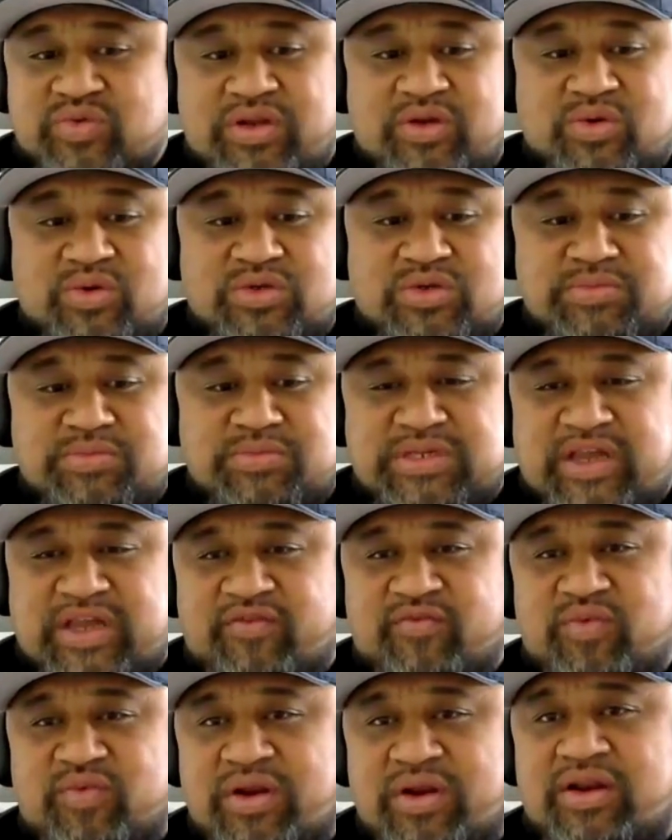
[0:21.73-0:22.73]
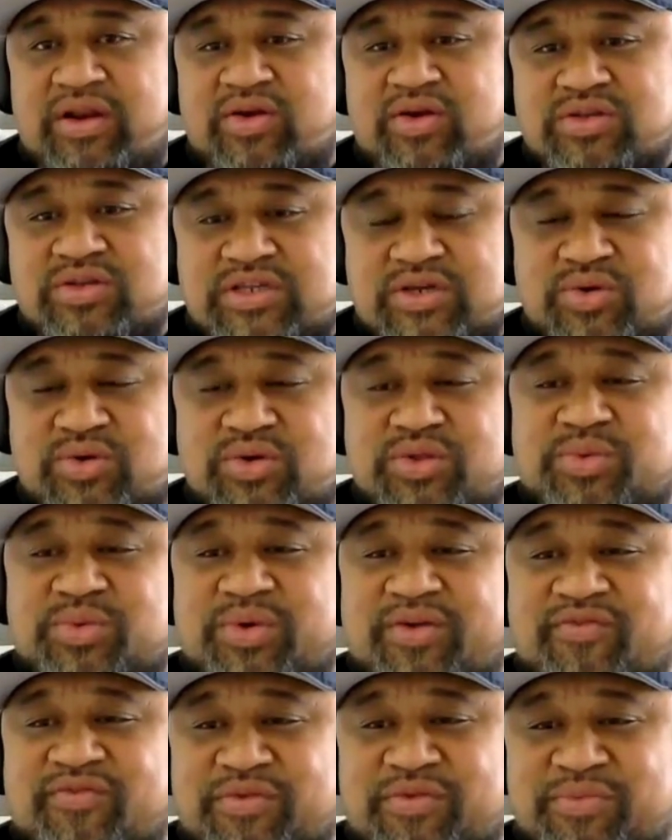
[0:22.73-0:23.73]
really awesome to have Willie Leota all the
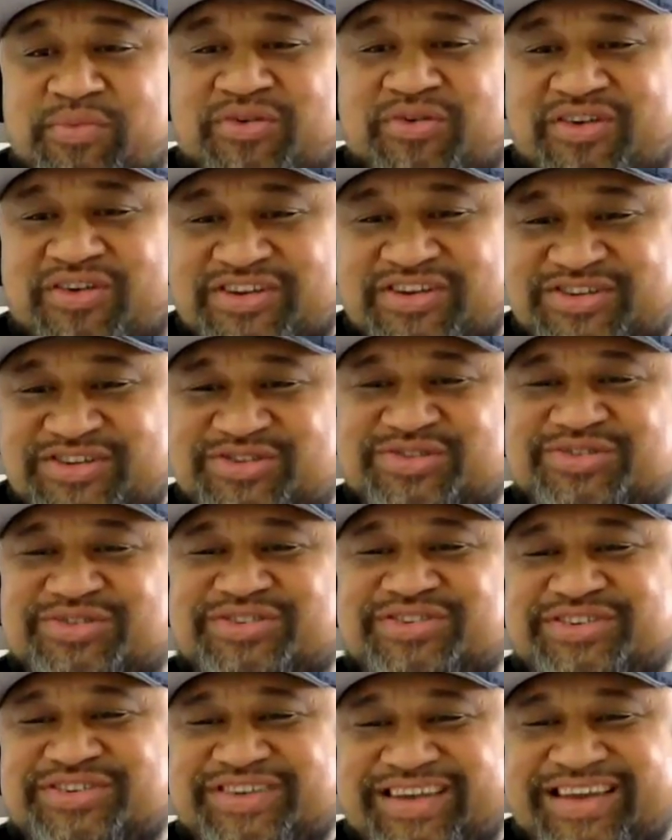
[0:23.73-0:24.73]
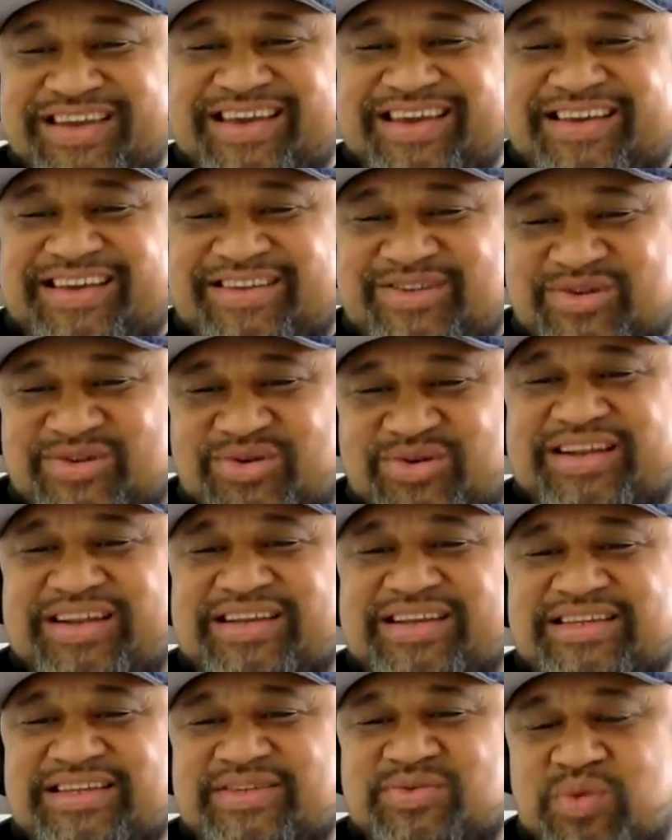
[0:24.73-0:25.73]
way from Christchurch join
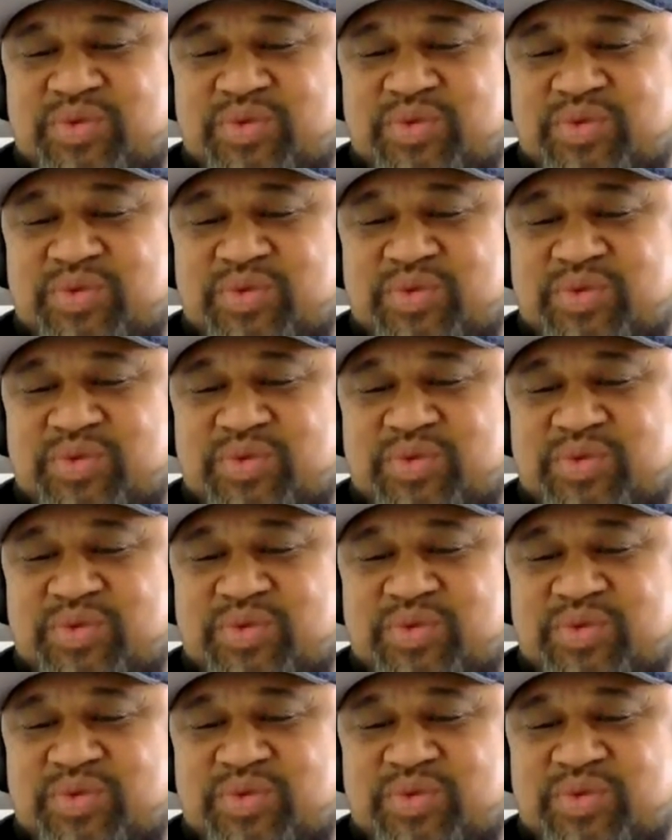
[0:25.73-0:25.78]
us.